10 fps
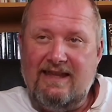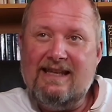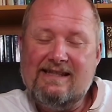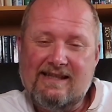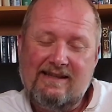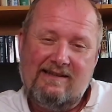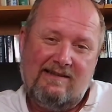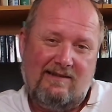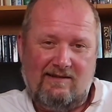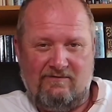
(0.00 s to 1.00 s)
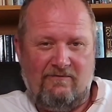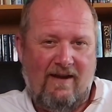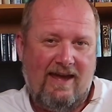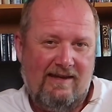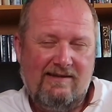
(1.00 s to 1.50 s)
this is the
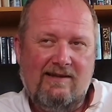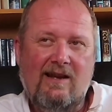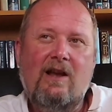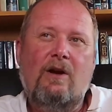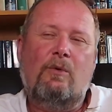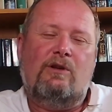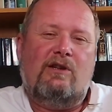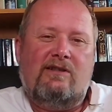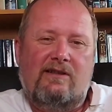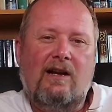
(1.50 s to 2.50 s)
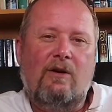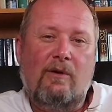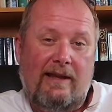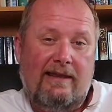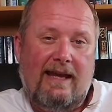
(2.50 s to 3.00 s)
phase which is
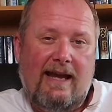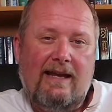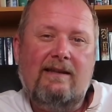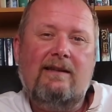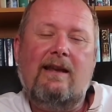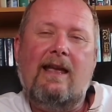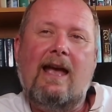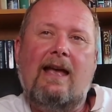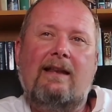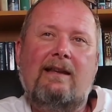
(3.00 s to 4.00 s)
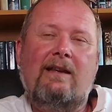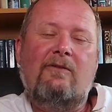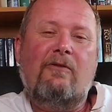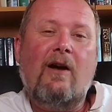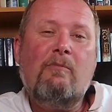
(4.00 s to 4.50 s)
now at the end. And in
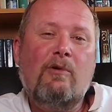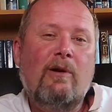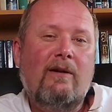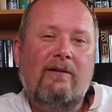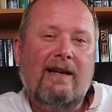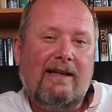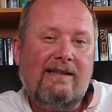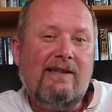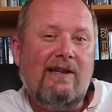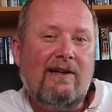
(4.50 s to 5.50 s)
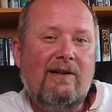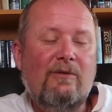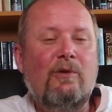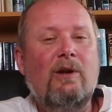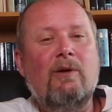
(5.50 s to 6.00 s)
February next
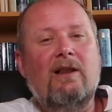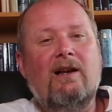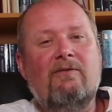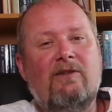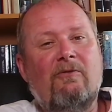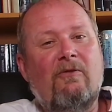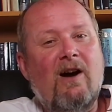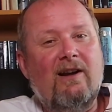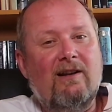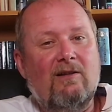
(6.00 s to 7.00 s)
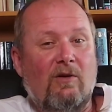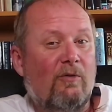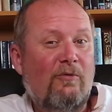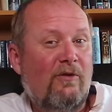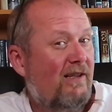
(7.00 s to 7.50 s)
year, we will have the final
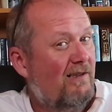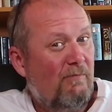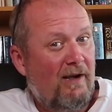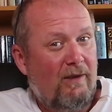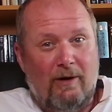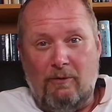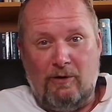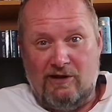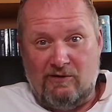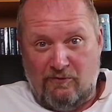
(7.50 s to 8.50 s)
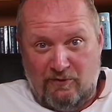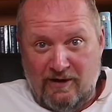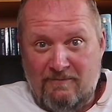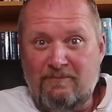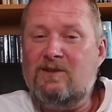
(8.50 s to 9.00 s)
conference, by the way, which is
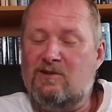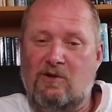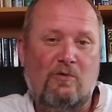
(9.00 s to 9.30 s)
free. So